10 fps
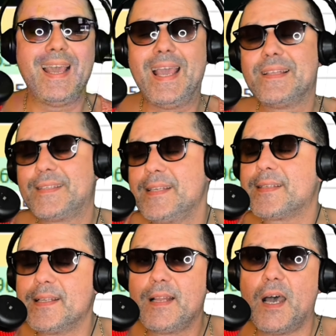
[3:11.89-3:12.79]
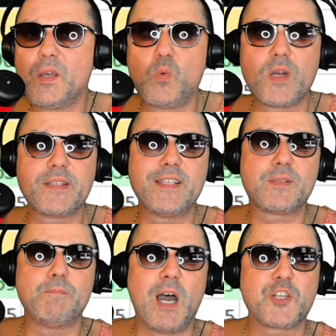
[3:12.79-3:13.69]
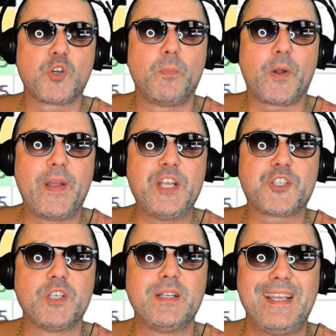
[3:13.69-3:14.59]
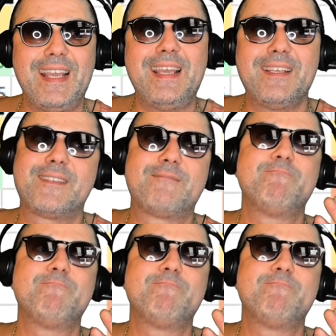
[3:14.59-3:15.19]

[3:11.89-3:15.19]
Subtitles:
And since in other words this March comparison is